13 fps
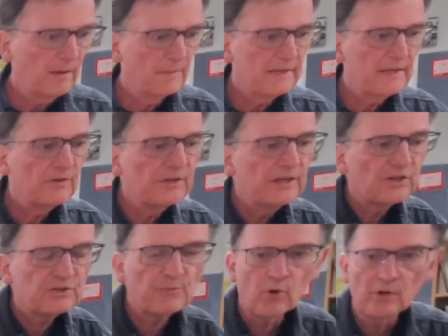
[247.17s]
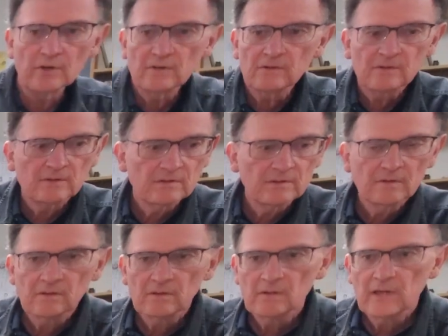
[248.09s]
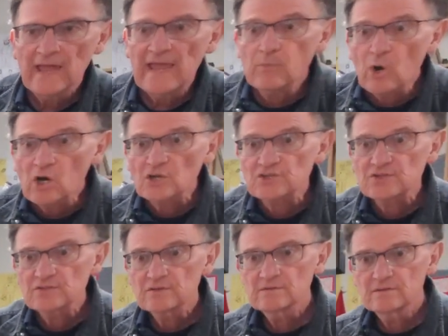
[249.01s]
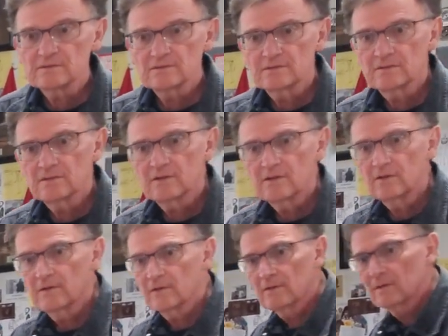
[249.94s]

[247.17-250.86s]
Let me give you neosporin. It works. No, it's not